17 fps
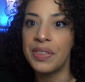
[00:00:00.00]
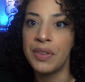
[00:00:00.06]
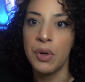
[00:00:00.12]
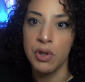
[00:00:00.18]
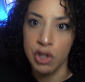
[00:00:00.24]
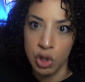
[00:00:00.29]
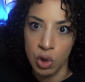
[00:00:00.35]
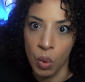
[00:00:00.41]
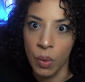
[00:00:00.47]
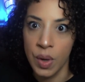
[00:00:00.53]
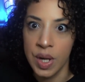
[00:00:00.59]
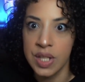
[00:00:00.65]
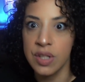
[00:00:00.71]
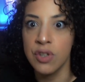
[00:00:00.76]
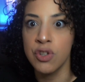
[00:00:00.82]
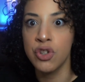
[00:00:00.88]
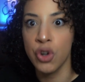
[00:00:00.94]
their stories
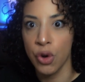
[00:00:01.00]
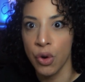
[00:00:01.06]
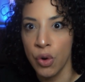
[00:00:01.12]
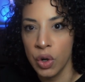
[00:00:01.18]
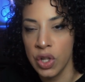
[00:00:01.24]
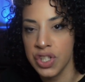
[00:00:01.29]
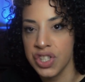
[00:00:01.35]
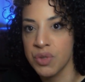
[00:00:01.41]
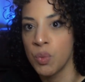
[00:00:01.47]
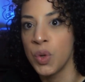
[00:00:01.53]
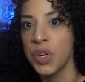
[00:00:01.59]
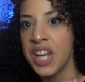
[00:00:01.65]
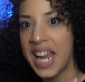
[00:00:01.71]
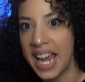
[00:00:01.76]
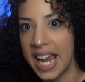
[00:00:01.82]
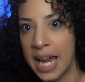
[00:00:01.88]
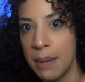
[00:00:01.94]
and journalists would
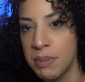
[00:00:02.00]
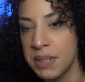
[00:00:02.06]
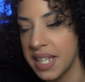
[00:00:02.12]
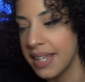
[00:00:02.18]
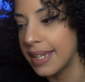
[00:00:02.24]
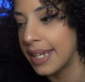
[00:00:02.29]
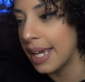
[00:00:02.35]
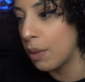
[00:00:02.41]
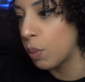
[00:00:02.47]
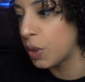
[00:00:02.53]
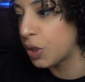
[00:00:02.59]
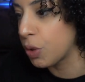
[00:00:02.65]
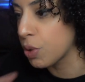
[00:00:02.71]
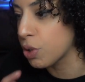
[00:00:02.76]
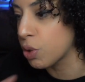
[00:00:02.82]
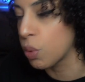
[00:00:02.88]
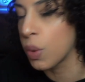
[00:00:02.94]
aim to get with their
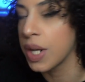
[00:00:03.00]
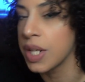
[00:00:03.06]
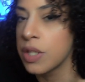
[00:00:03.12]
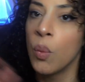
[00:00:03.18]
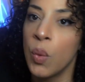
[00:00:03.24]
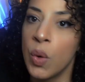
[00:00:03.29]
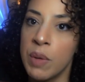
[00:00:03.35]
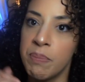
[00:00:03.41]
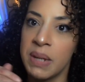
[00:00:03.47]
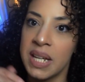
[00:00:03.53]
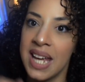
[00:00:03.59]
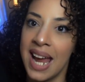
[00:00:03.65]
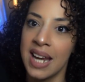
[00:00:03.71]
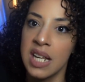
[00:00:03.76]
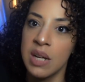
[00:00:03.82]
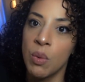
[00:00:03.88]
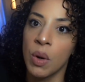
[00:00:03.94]
stories would be
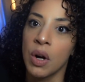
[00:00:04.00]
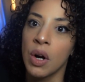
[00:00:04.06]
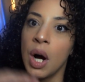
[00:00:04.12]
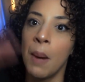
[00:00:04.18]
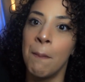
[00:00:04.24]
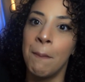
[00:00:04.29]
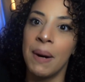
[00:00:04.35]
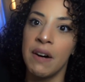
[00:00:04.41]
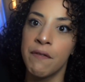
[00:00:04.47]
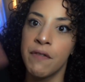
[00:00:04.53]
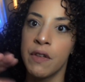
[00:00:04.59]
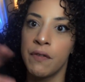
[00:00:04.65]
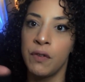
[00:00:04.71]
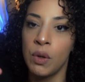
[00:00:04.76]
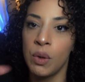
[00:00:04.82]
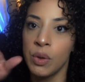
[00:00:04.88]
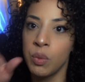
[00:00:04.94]
anywhere above the
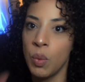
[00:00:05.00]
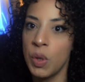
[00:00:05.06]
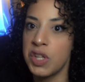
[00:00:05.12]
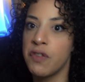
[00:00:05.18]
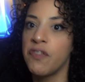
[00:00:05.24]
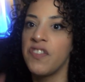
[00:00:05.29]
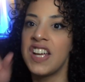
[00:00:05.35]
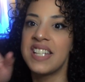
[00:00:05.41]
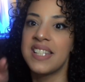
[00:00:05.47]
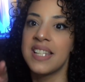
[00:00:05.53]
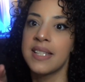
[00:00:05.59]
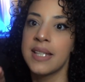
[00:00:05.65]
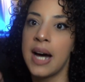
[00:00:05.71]
fold, which faces